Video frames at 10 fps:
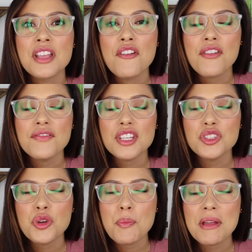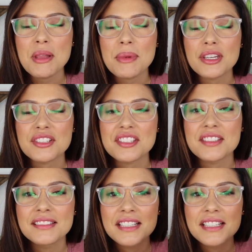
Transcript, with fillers: fifty-two millimeters.